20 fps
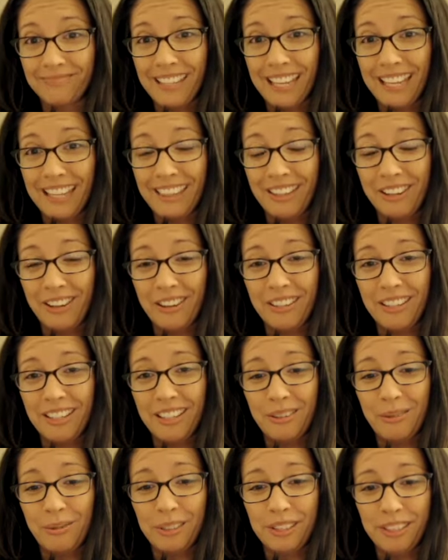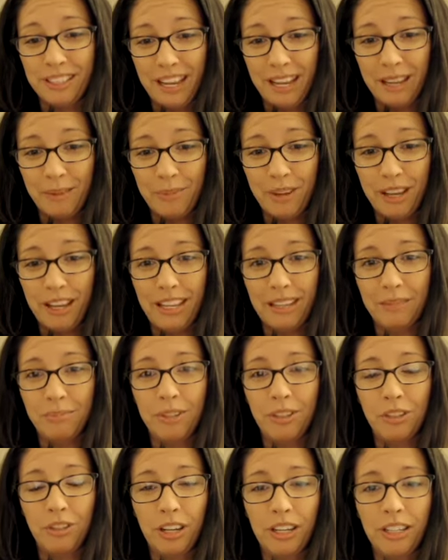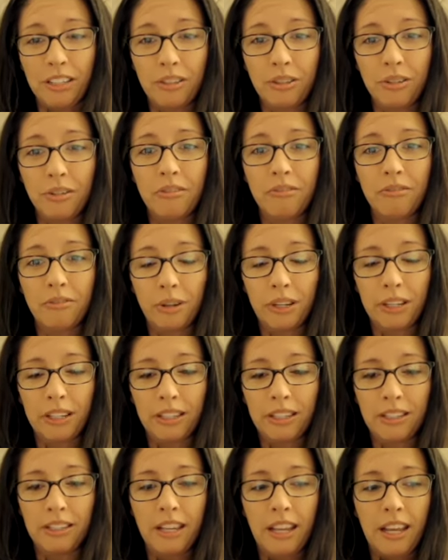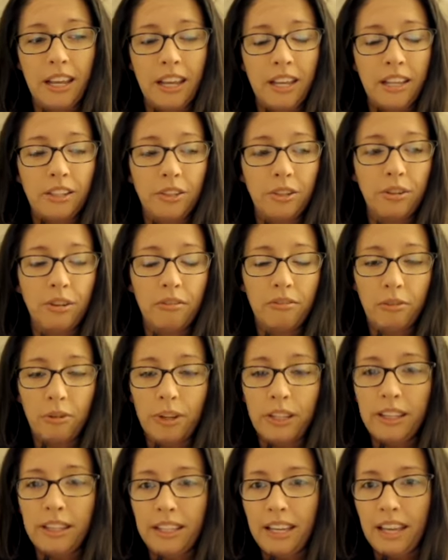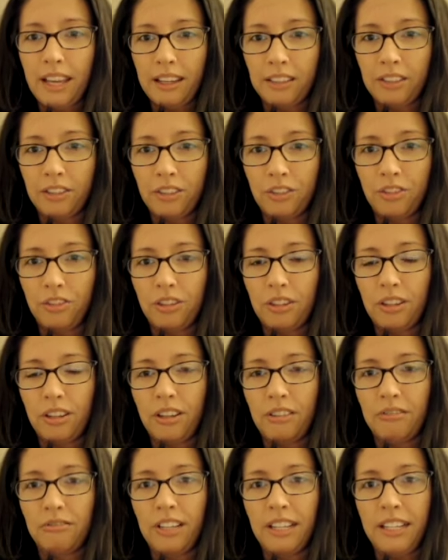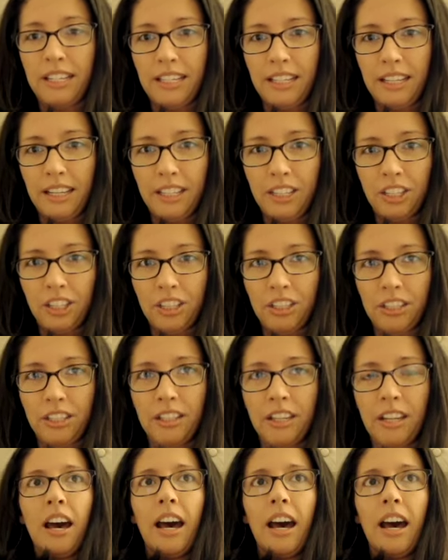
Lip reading: I thought it was time. I had been trying to avoid it to avoid the extra radiation.